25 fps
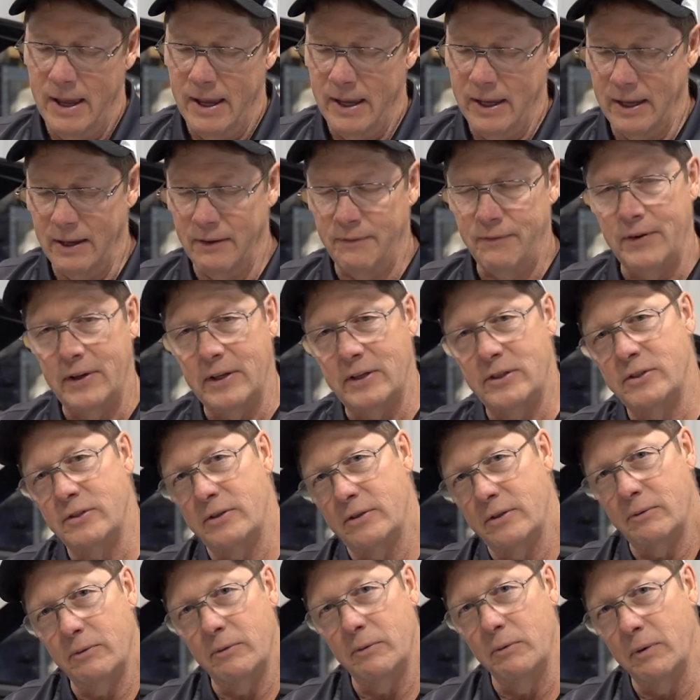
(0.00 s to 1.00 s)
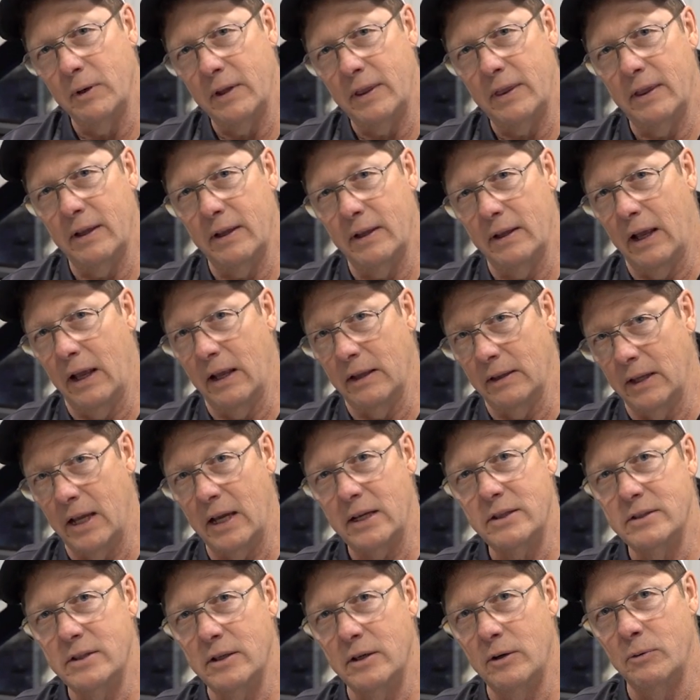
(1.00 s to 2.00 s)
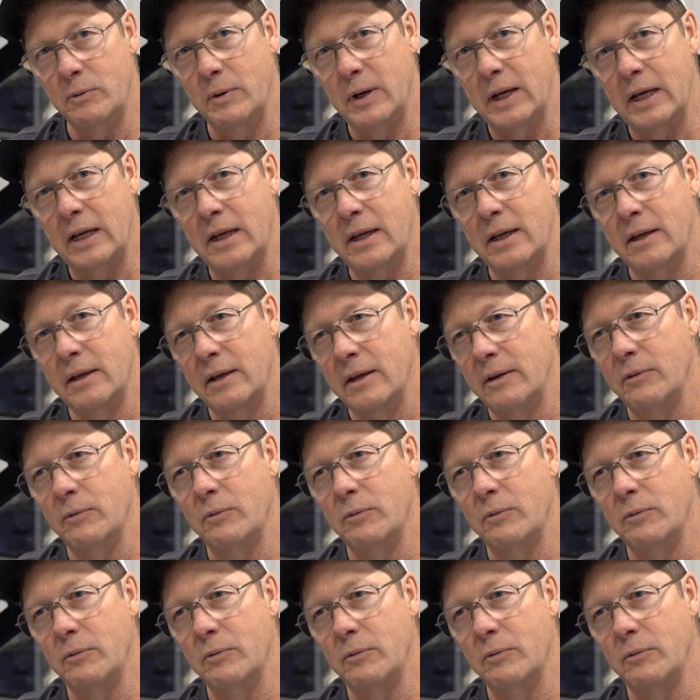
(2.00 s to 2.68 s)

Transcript: If it's with less than a week,